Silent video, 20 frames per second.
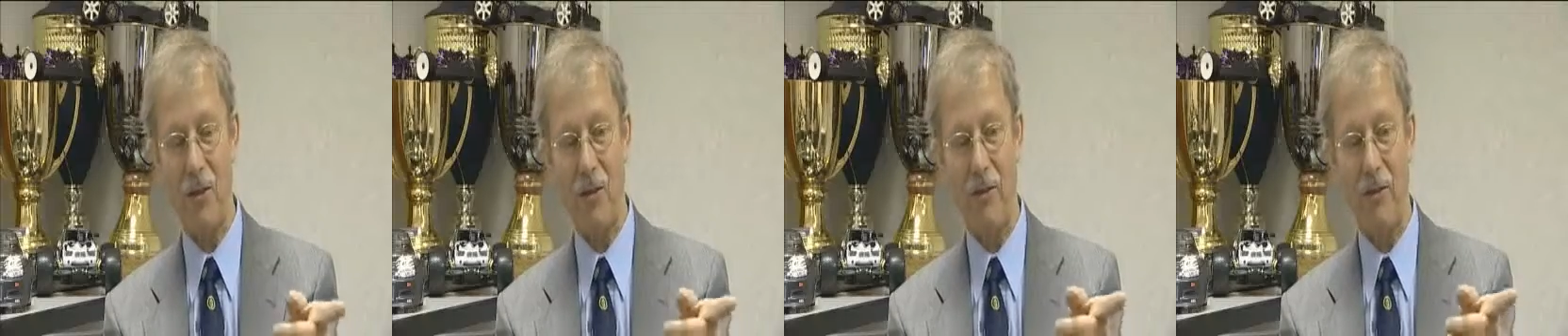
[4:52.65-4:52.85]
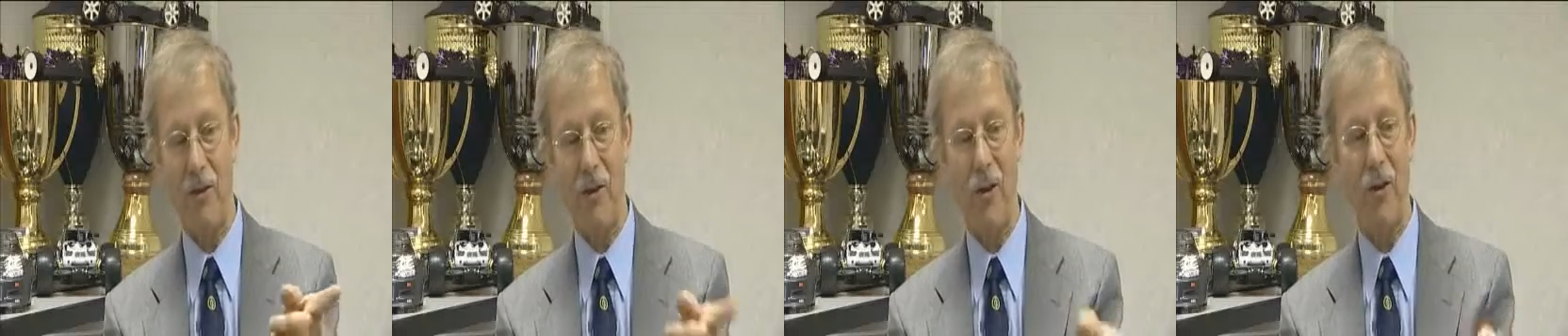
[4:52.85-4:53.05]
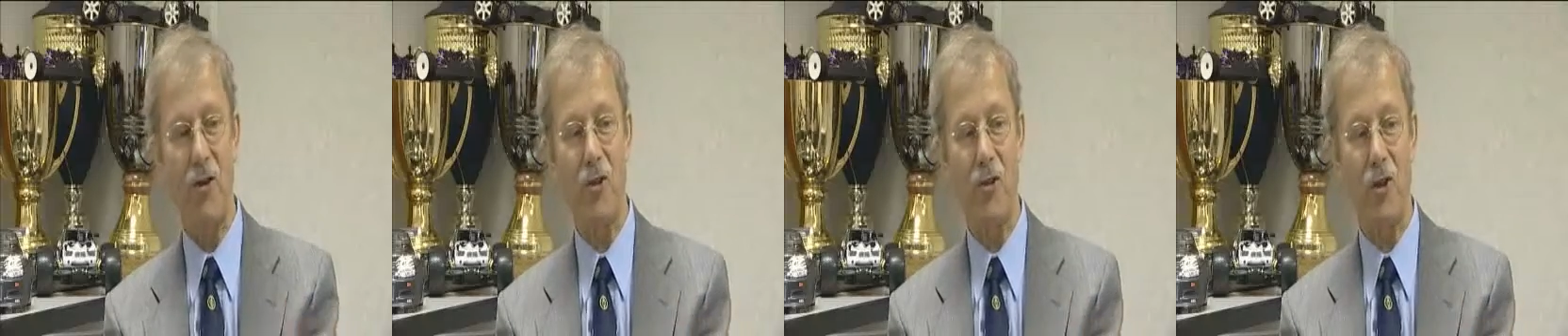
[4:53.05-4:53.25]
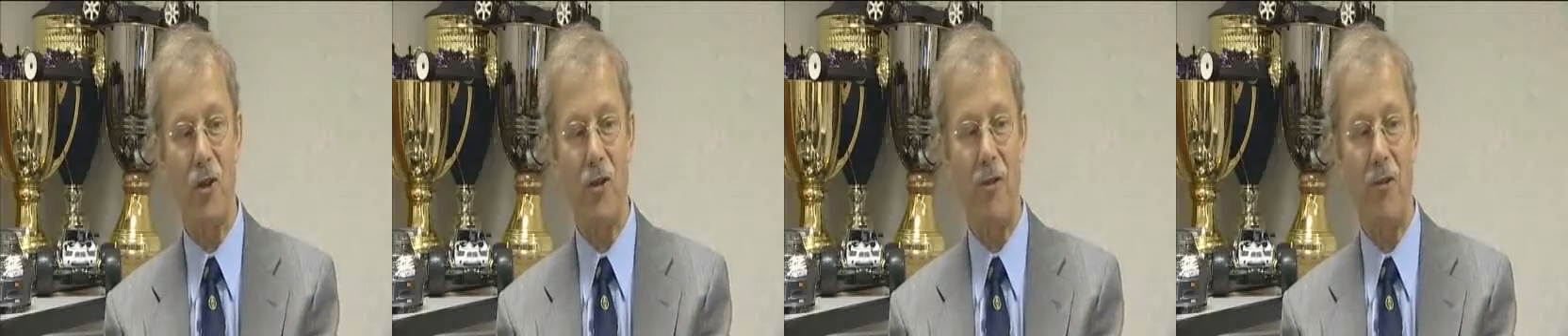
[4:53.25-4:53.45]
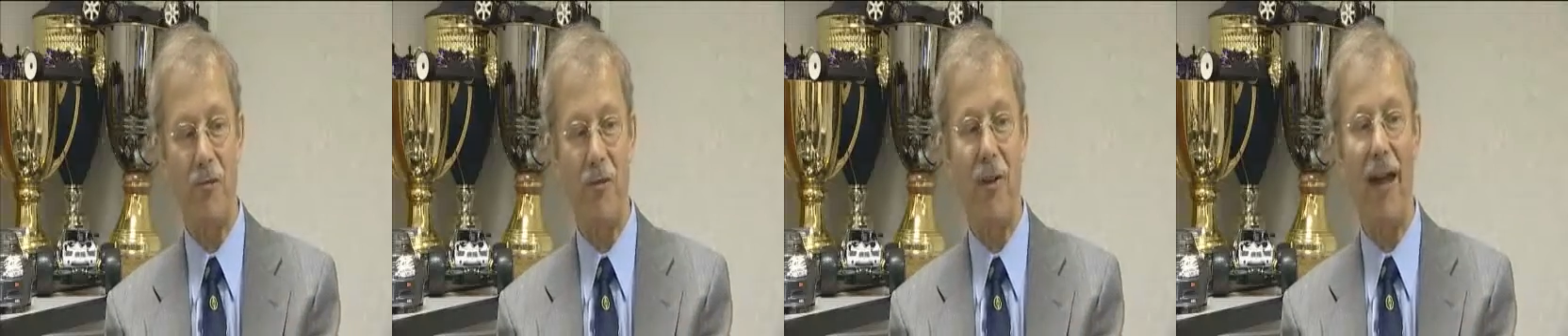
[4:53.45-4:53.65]

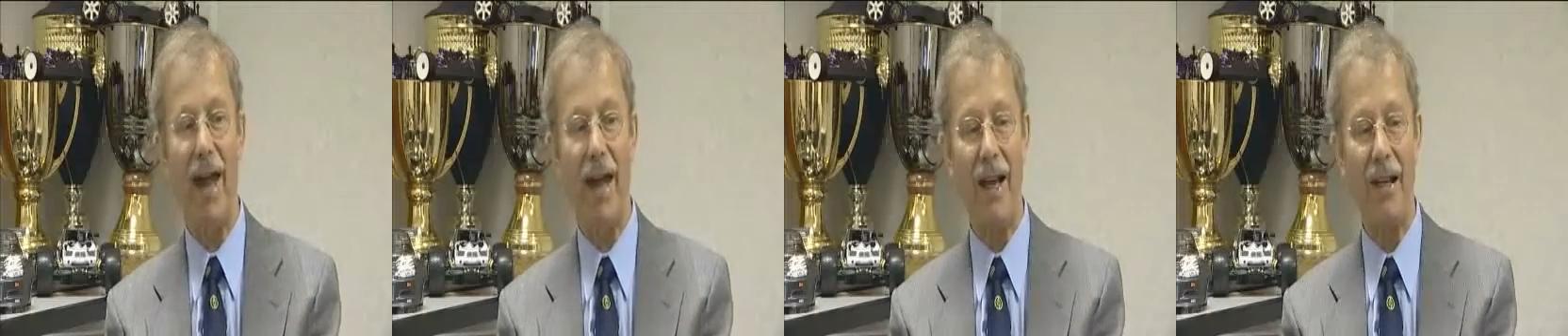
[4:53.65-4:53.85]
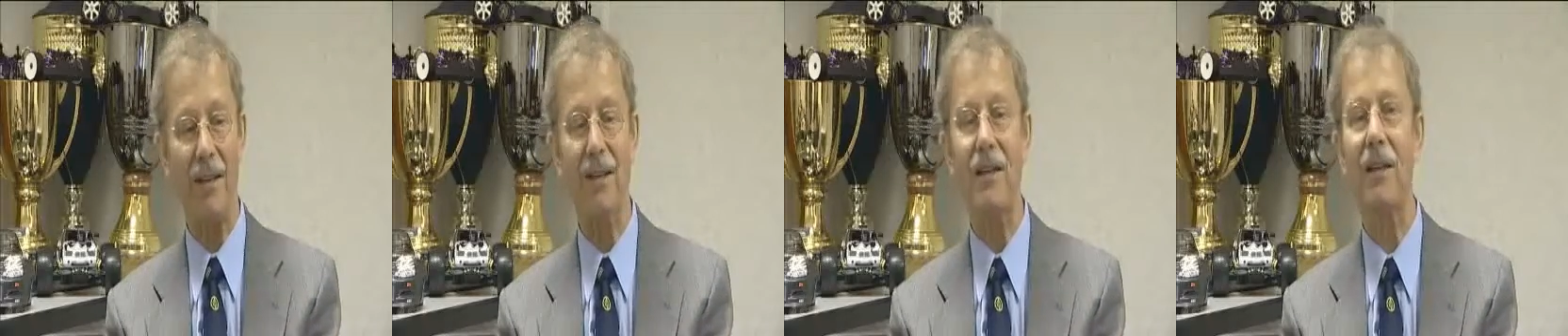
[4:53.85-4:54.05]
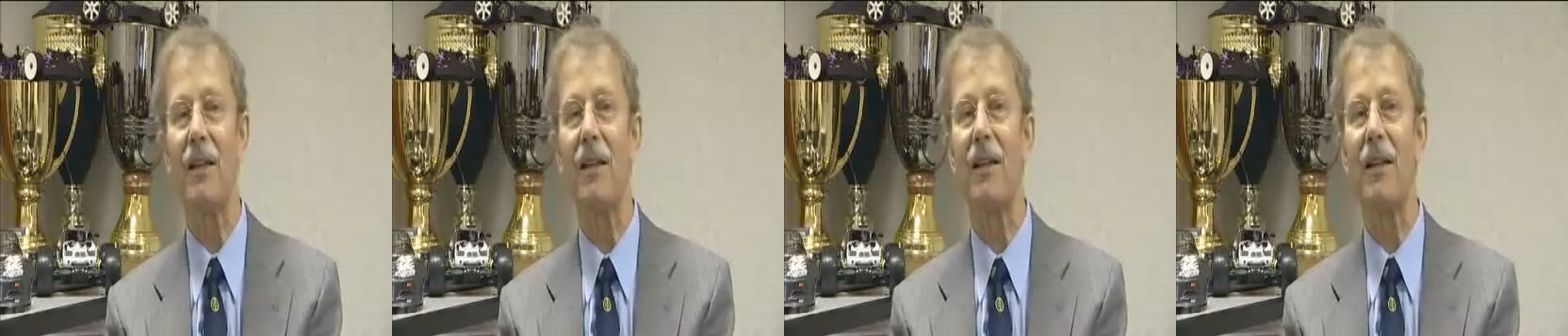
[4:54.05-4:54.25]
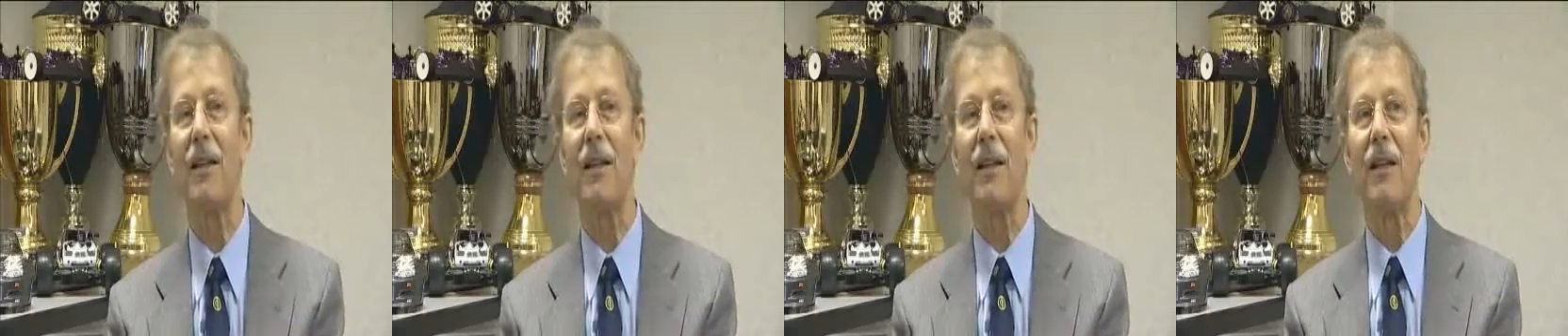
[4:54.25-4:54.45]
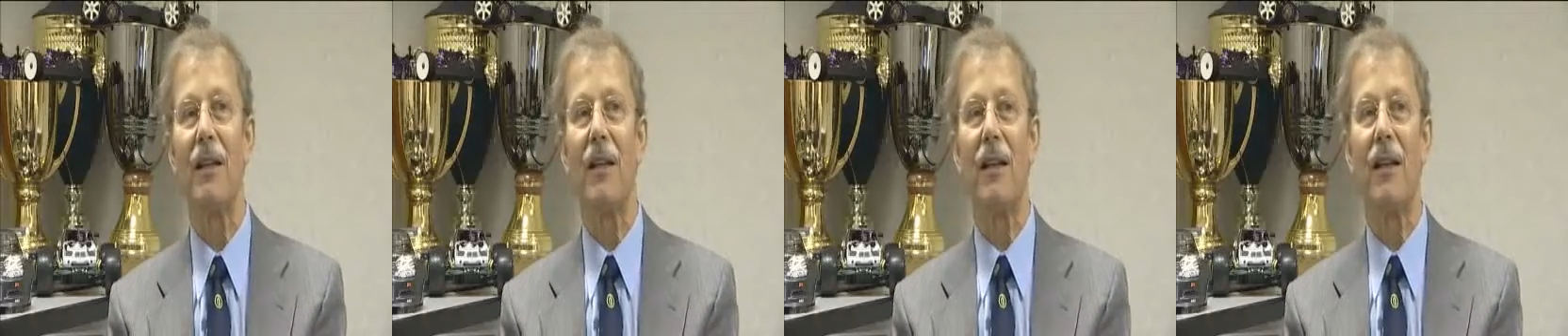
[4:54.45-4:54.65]
version of that,
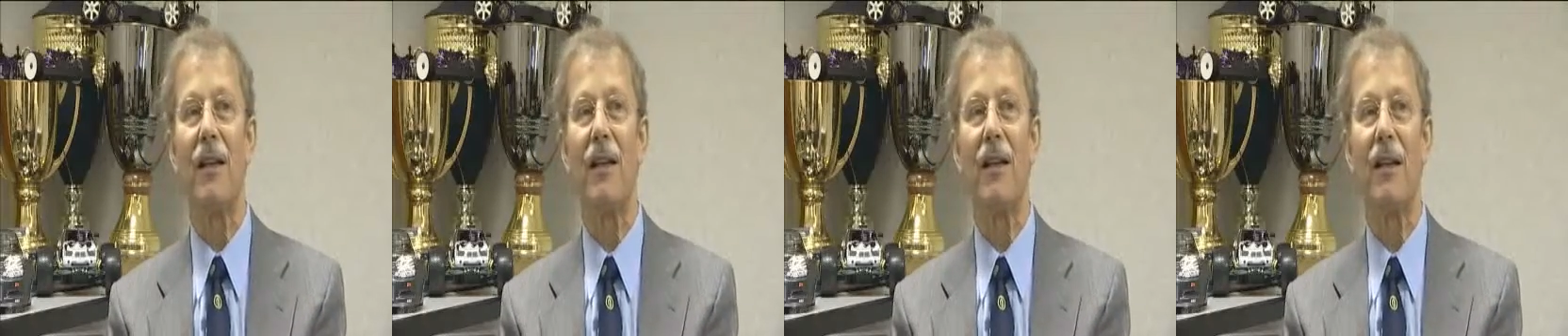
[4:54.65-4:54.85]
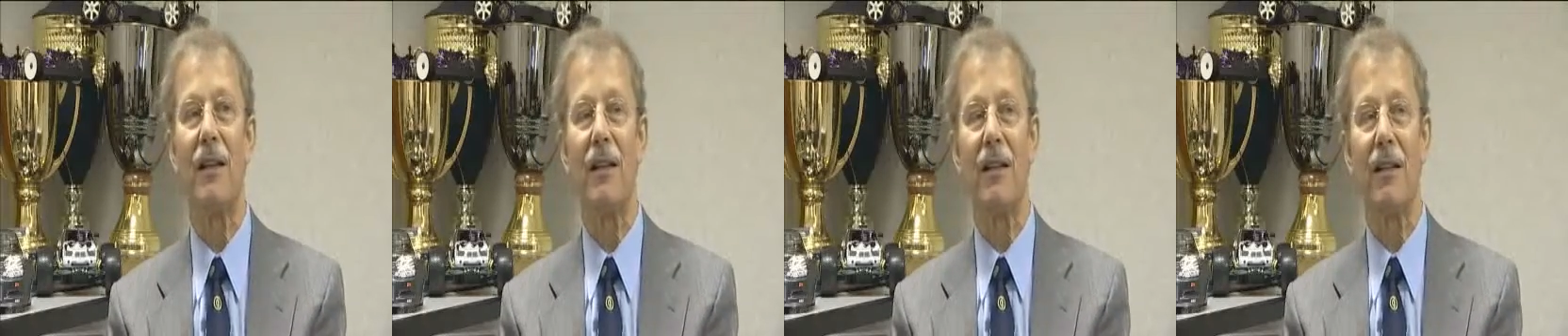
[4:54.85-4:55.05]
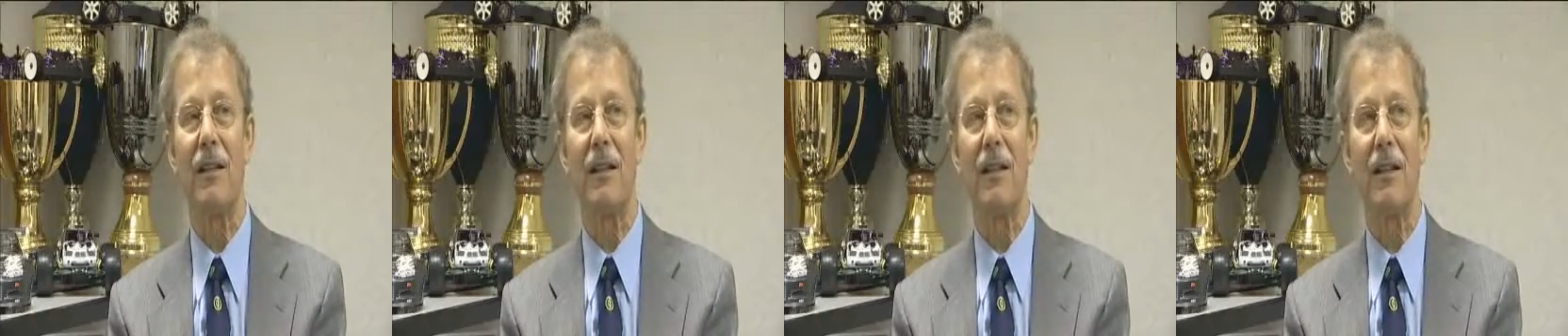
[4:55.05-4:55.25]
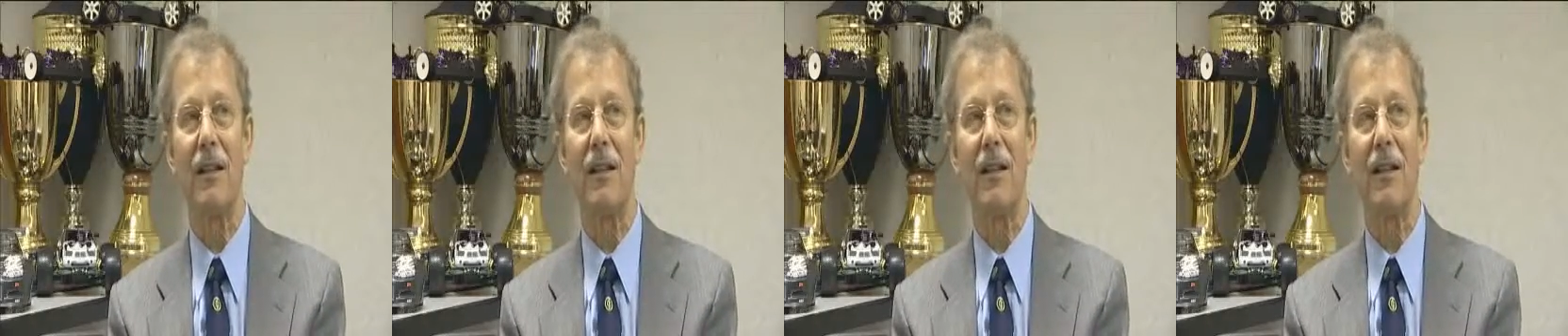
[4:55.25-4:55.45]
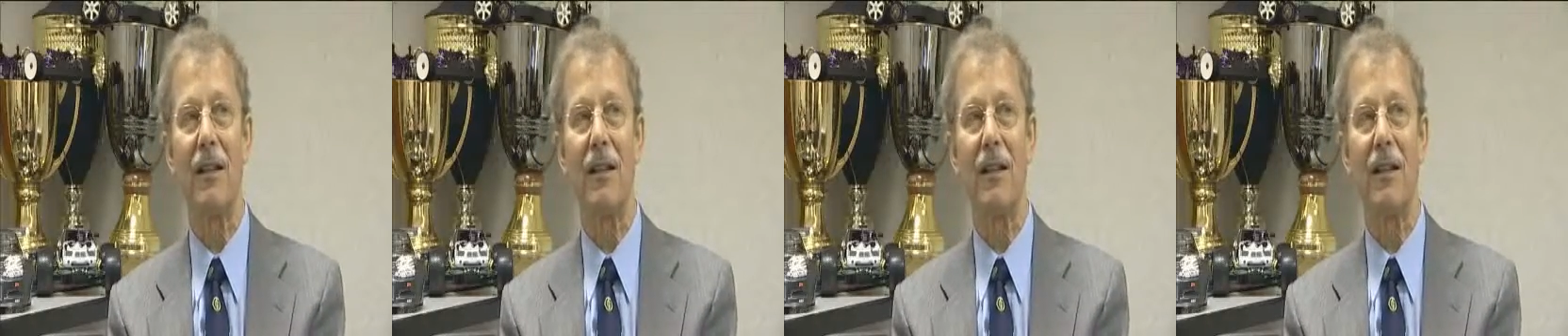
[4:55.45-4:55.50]
and